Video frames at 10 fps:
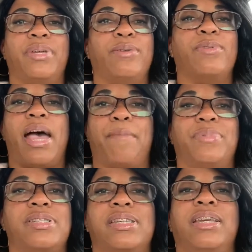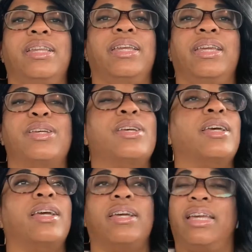It will happen to any,
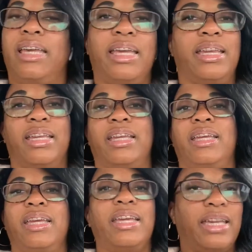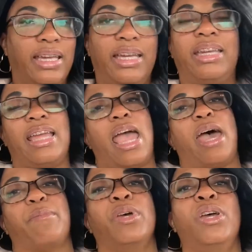any, any
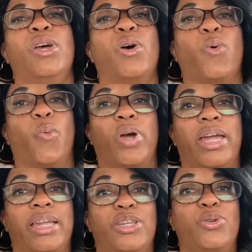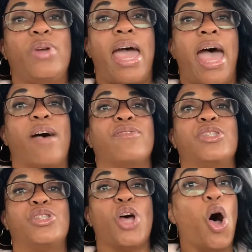app when you have
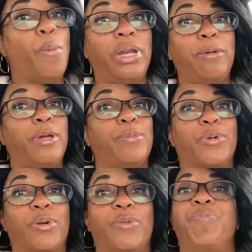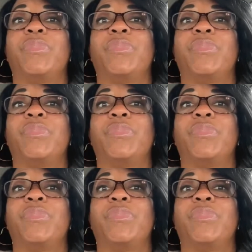so many people